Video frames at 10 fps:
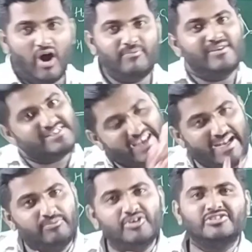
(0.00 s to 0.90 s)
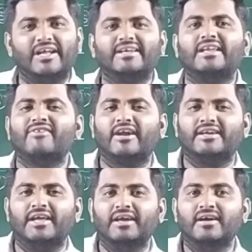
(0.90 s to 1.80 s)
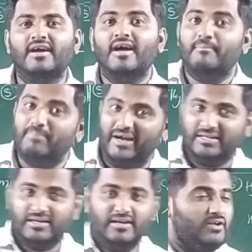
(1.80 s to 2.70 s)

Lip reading: top, second position alkene you are getting. But